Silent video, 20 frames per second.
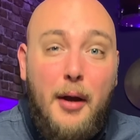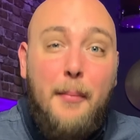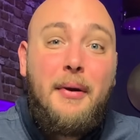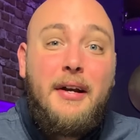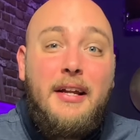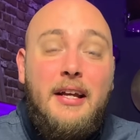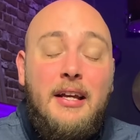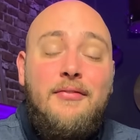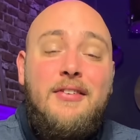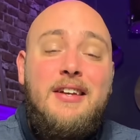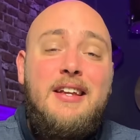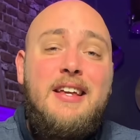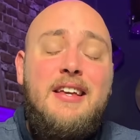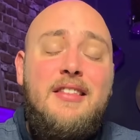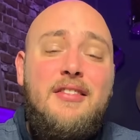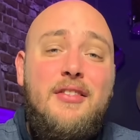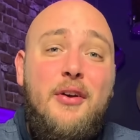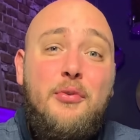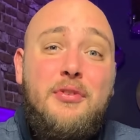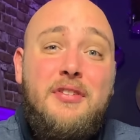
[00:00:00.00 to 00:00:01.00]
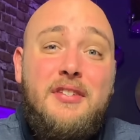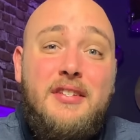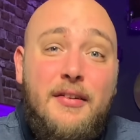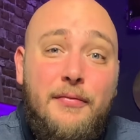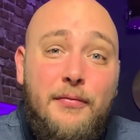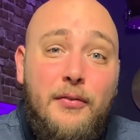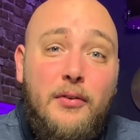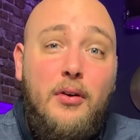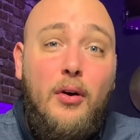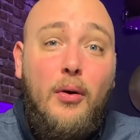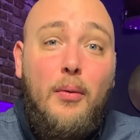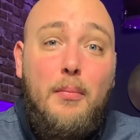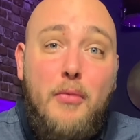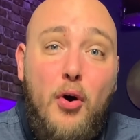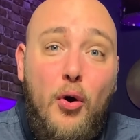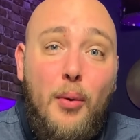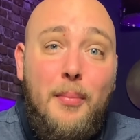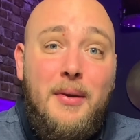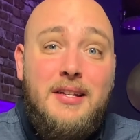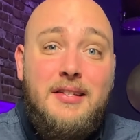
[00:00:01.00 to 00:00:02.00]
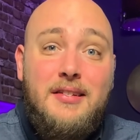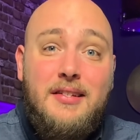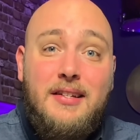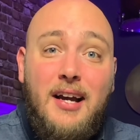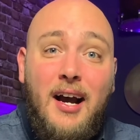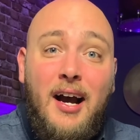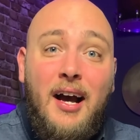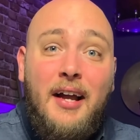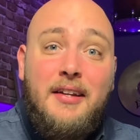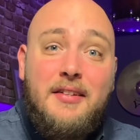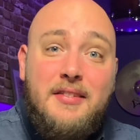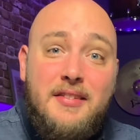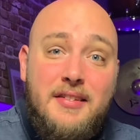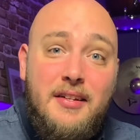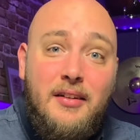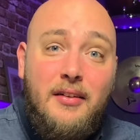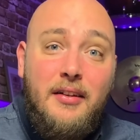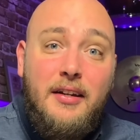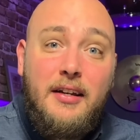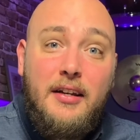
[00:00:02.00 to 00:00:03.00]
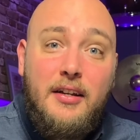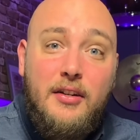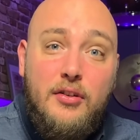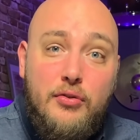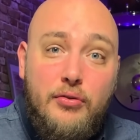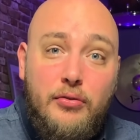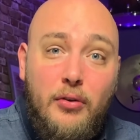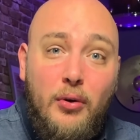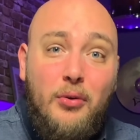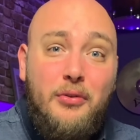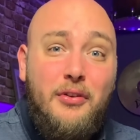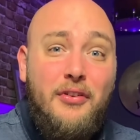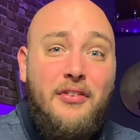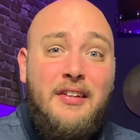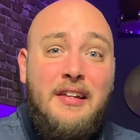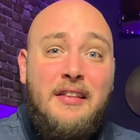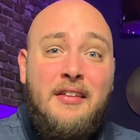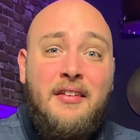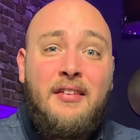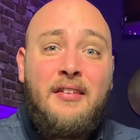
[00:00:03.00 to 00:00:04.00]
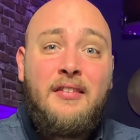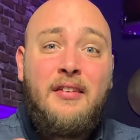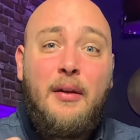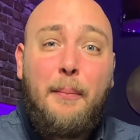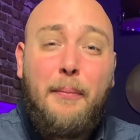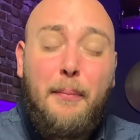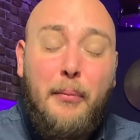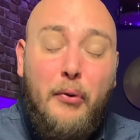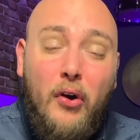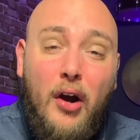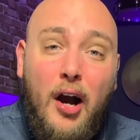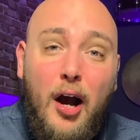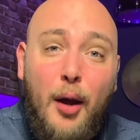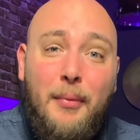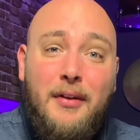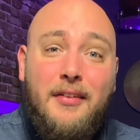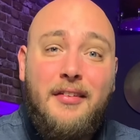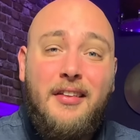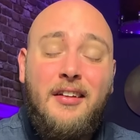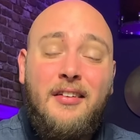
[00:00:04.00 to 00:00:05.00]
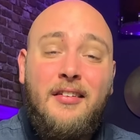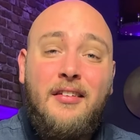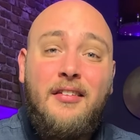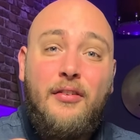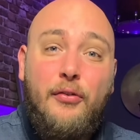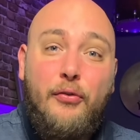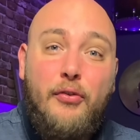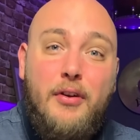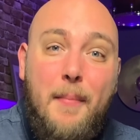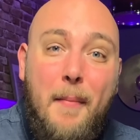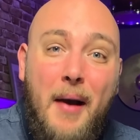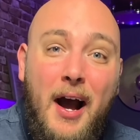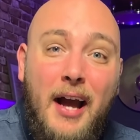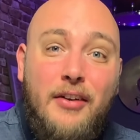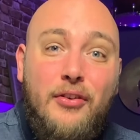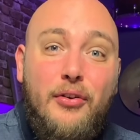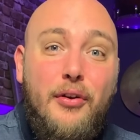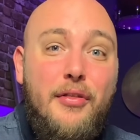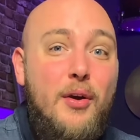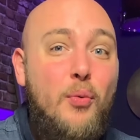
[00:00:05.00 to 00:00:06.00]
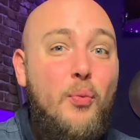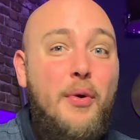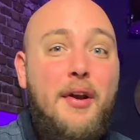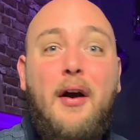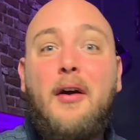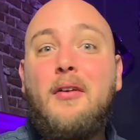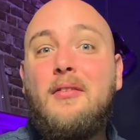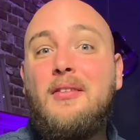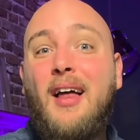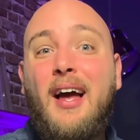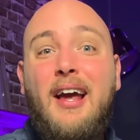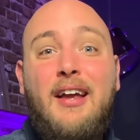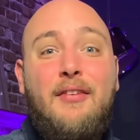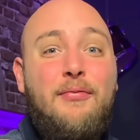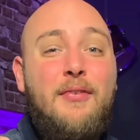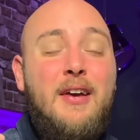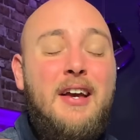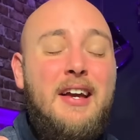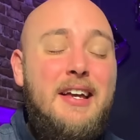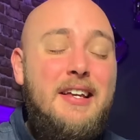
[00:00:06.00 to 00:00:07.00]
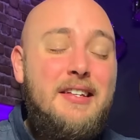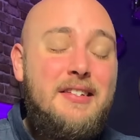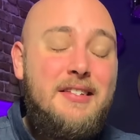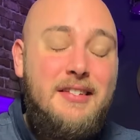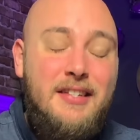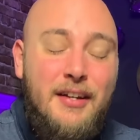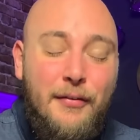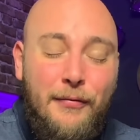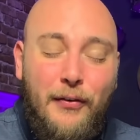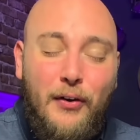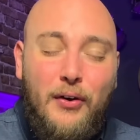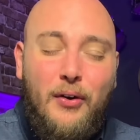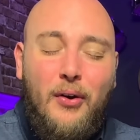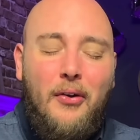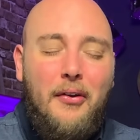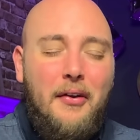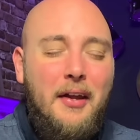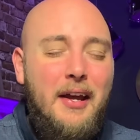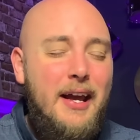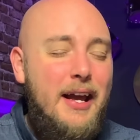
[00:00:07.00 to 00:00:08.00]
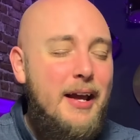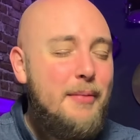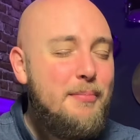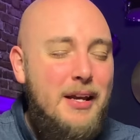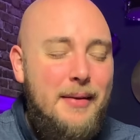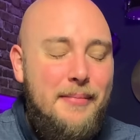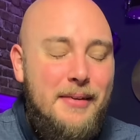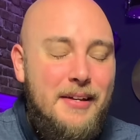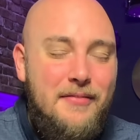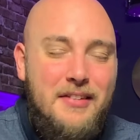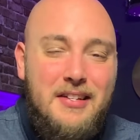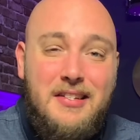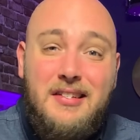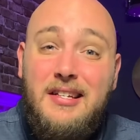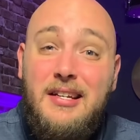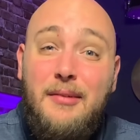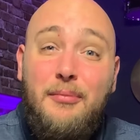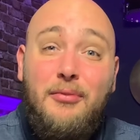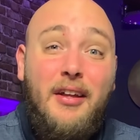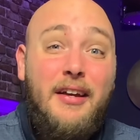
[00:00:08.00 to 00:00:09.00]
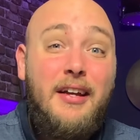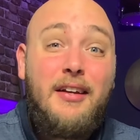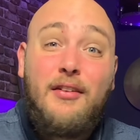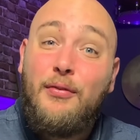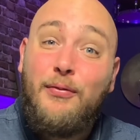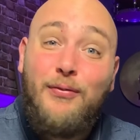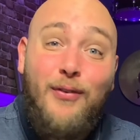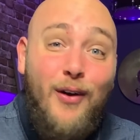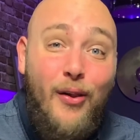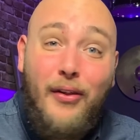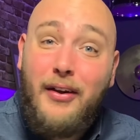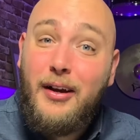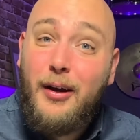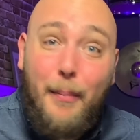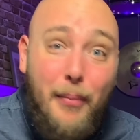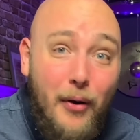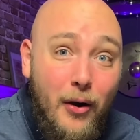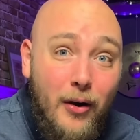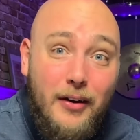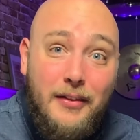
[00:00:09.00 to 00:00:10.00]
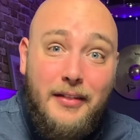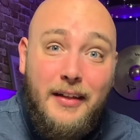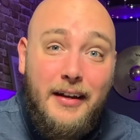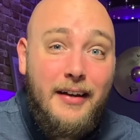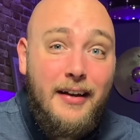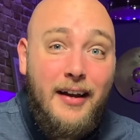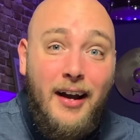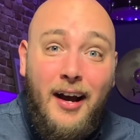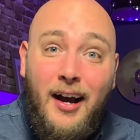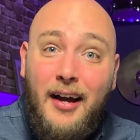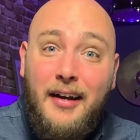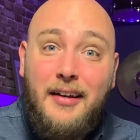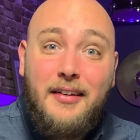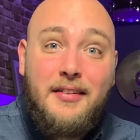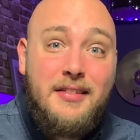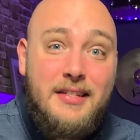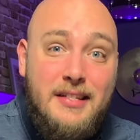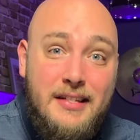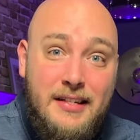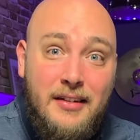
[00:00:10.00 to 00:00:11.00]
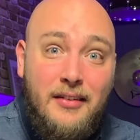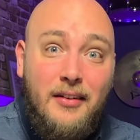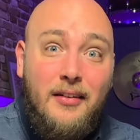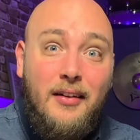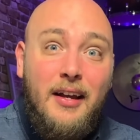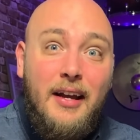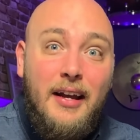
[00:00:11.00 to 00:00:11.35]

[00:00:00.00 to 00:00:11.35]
but even in those difficult moments, God is still in control. You see, this is a promise. This is a reminder that when our life is difficult and maybe even seems like it's falling apart, that God is still